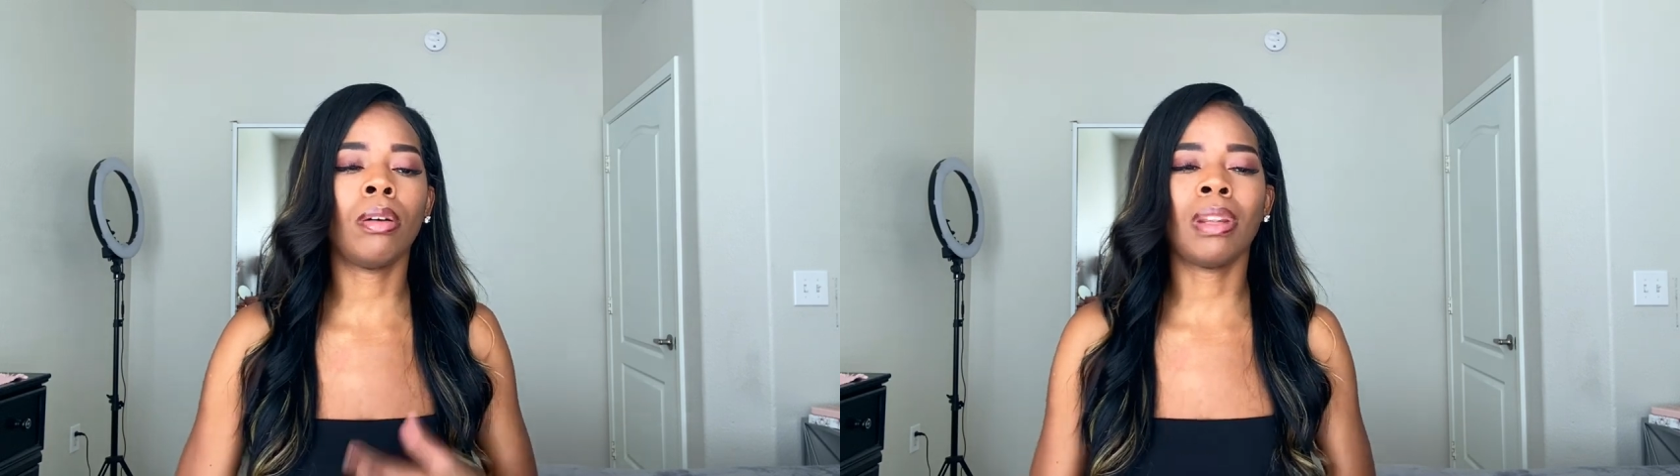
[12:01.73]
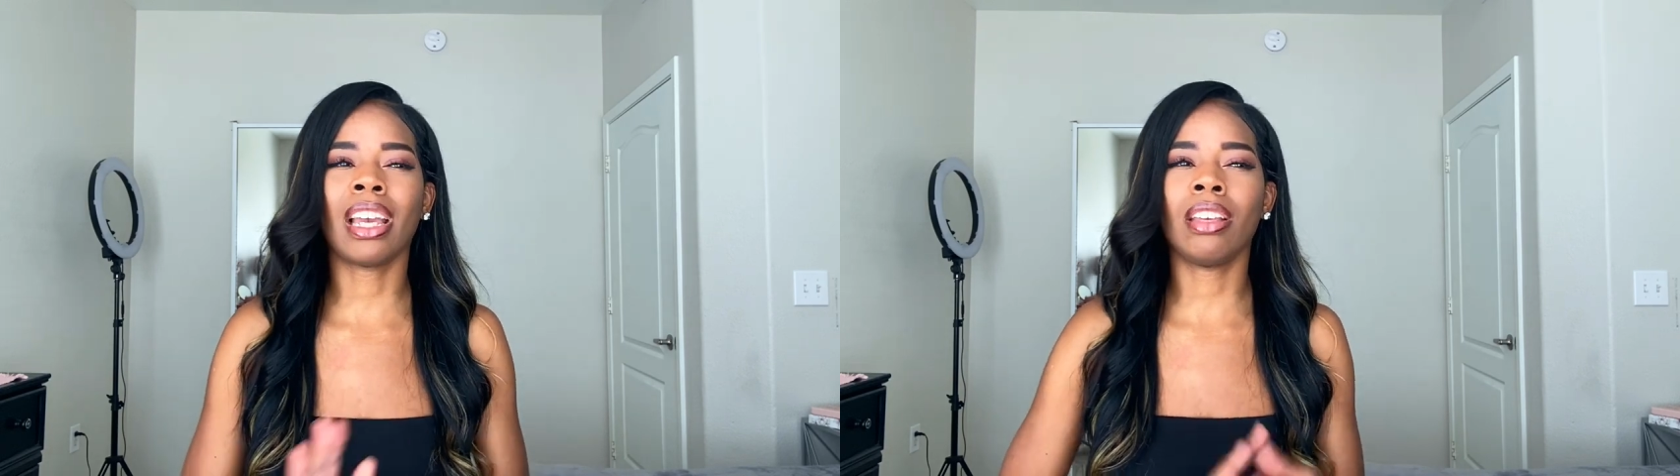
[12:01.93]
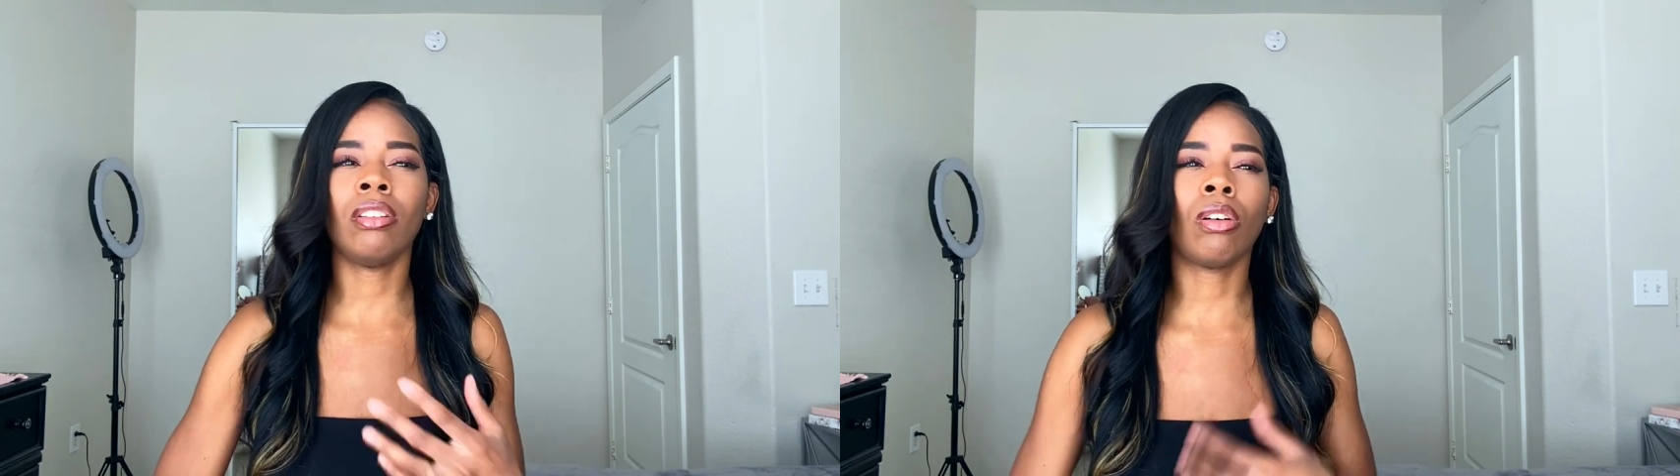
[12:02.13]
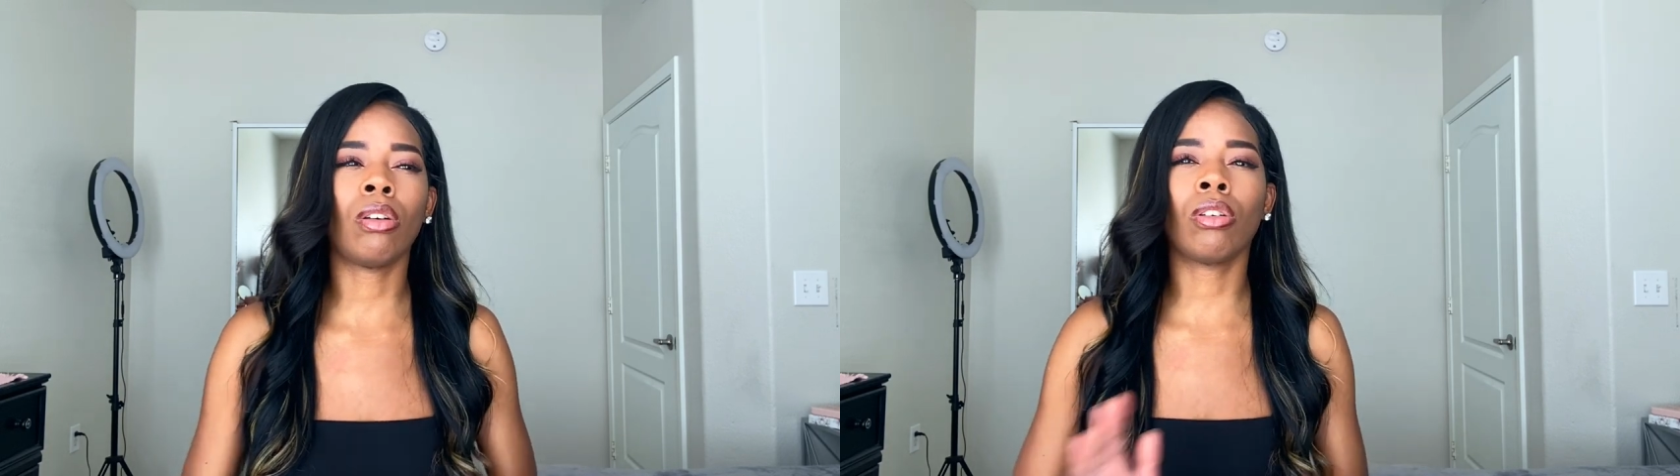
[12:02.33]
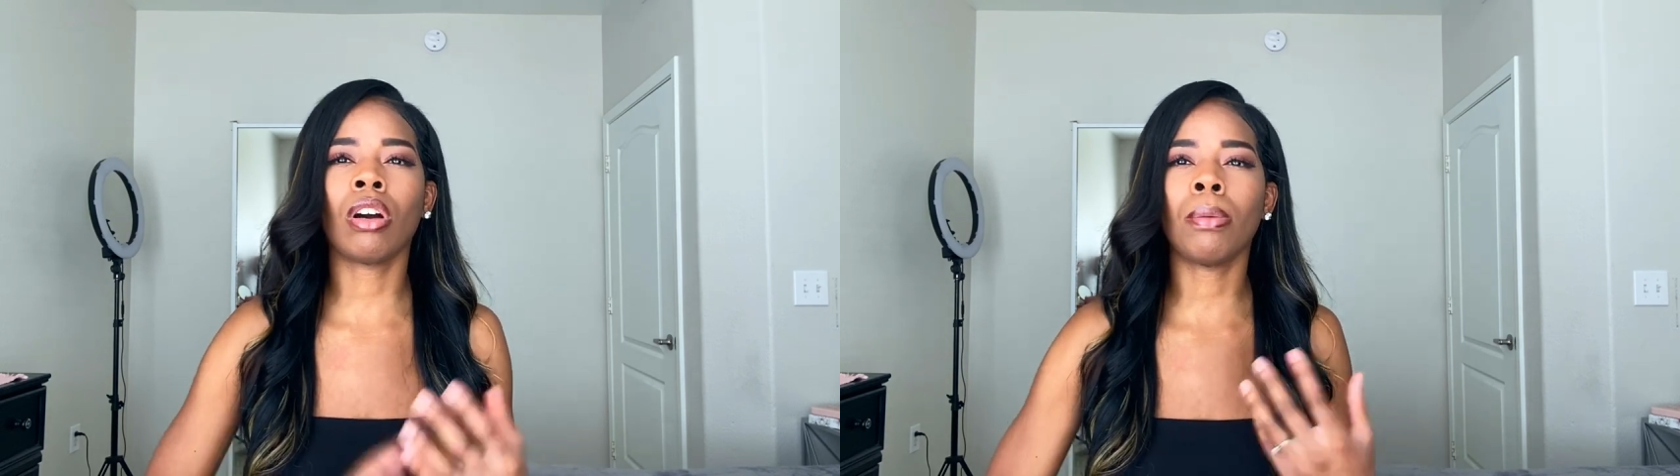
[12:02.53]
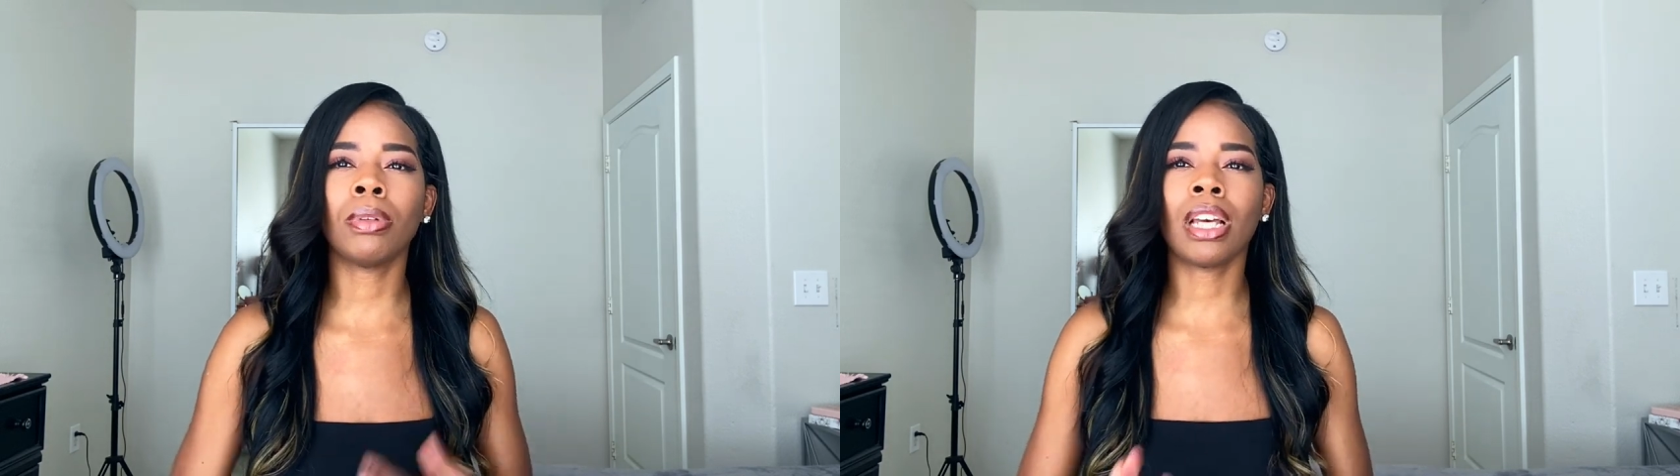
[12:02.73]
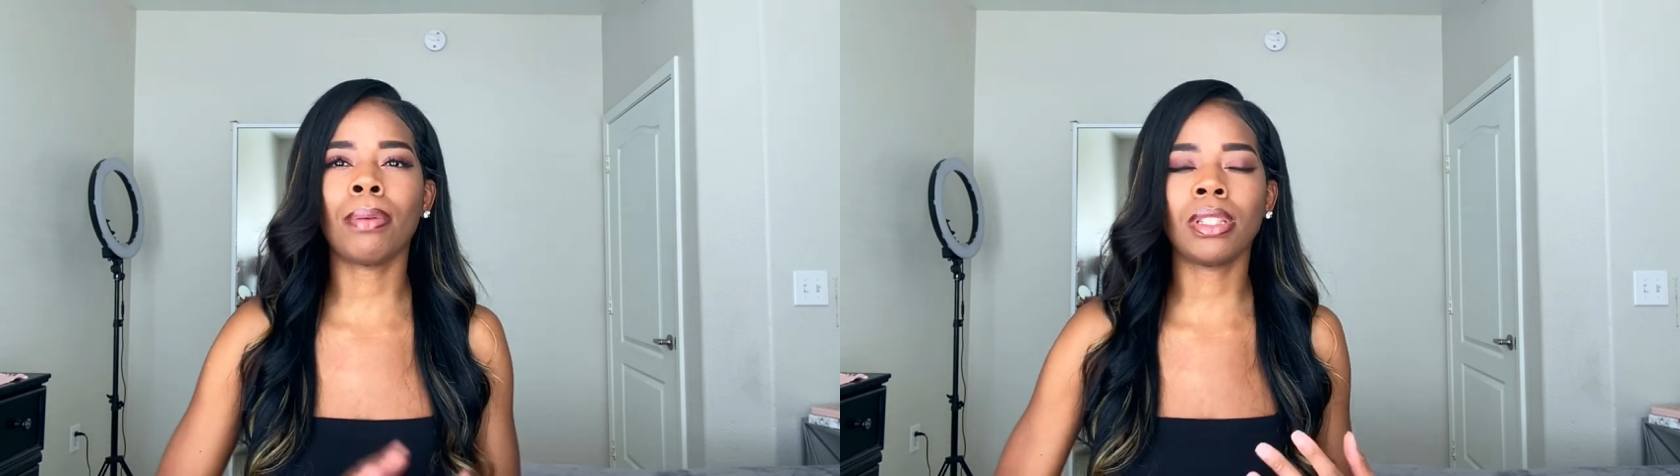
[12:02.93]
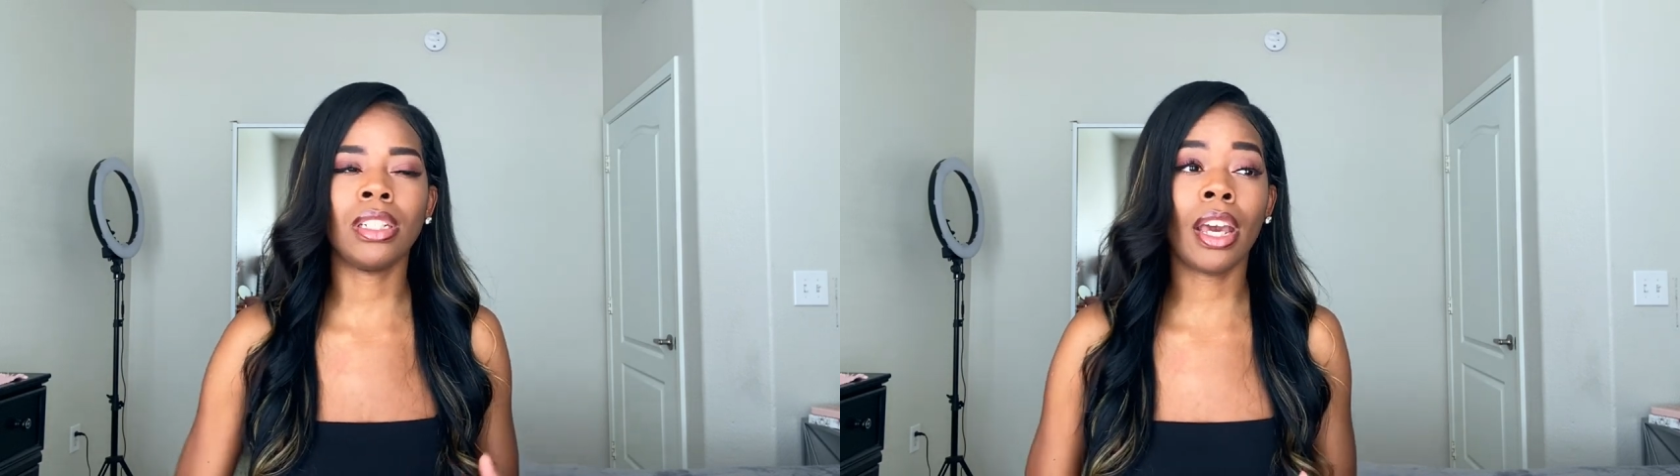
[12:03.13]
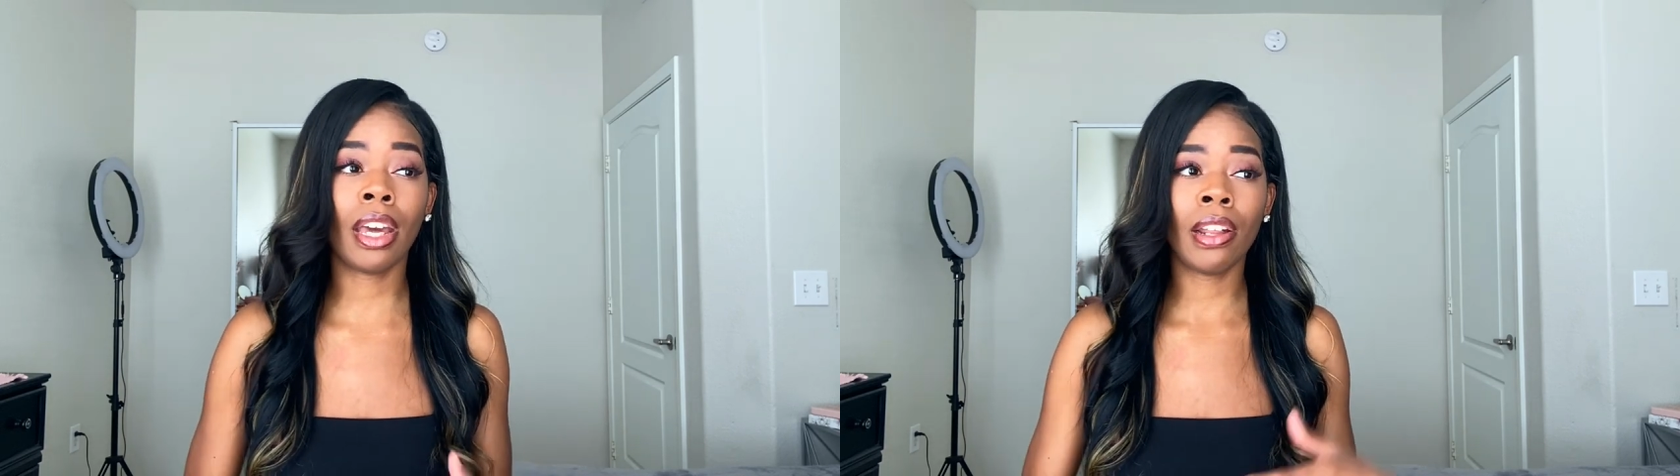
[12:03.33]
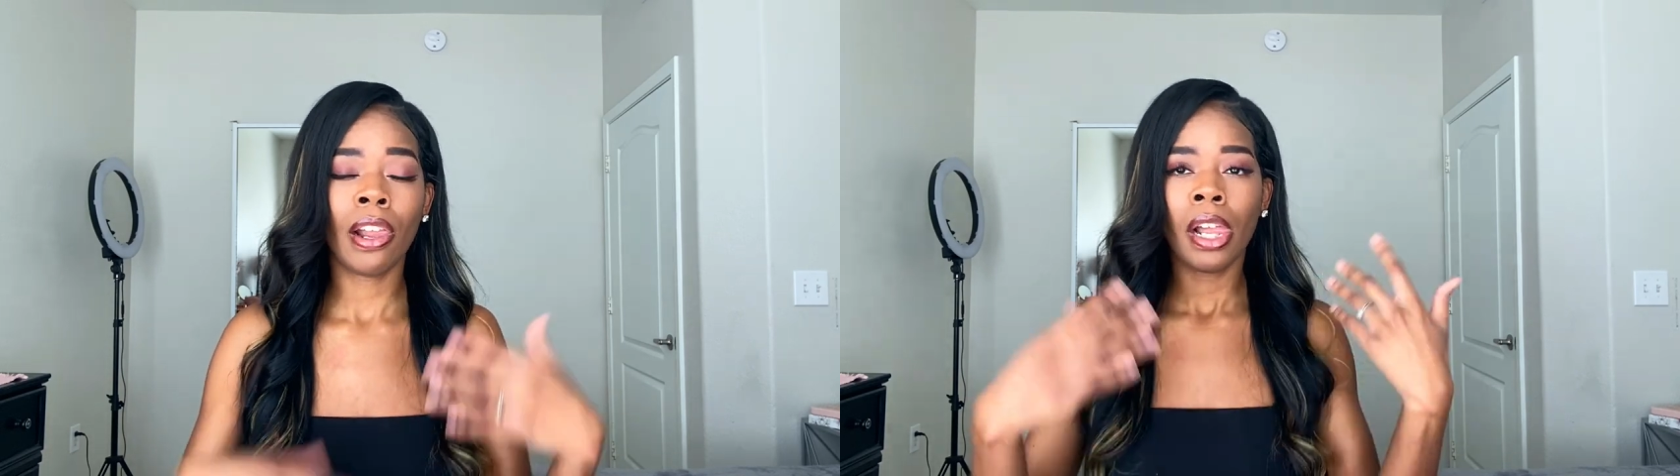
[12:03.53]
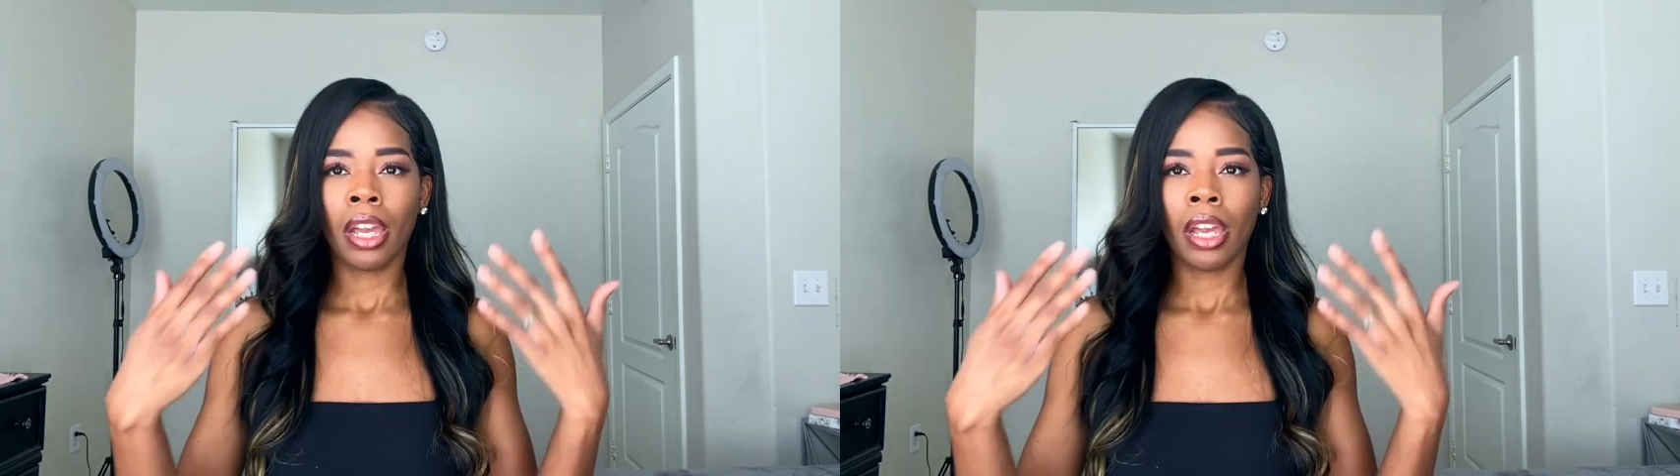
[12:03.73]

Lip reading: like, you know, a couple times a day.